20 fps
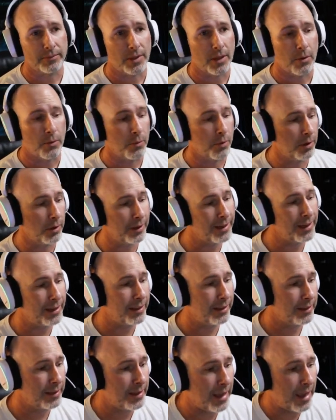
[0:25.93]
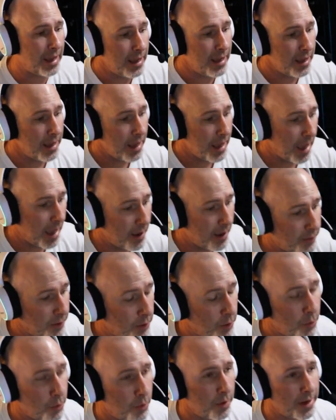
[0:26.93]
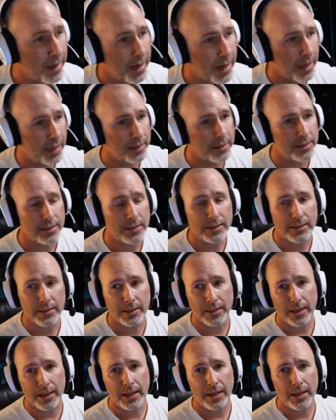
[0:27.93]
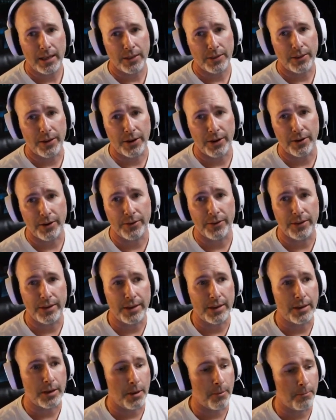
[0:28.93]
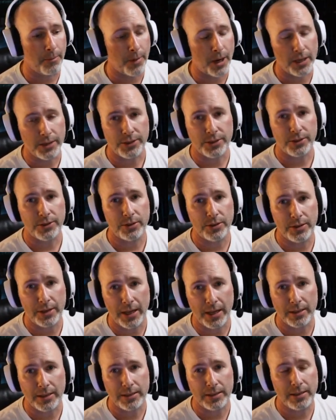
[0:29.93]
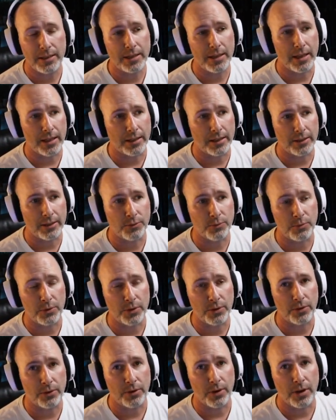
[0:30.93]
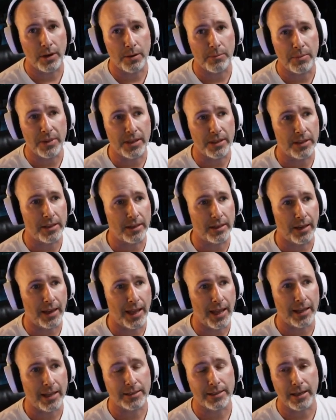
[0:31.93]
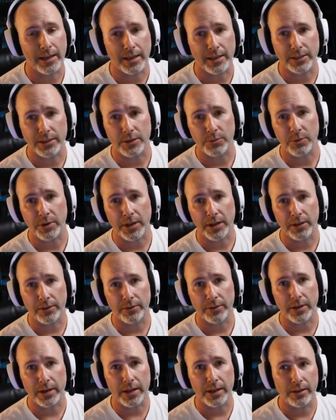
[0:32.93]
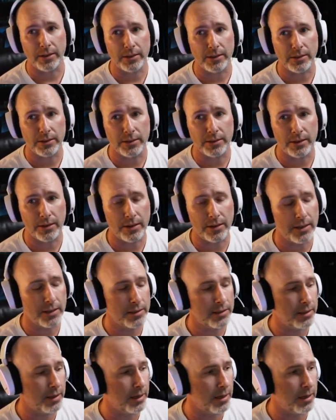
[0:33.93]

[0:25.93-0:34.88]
we're looking at the Avengorii Dynasty today. They're the monster dynasty, and this will be the last dynasty we cover in this series.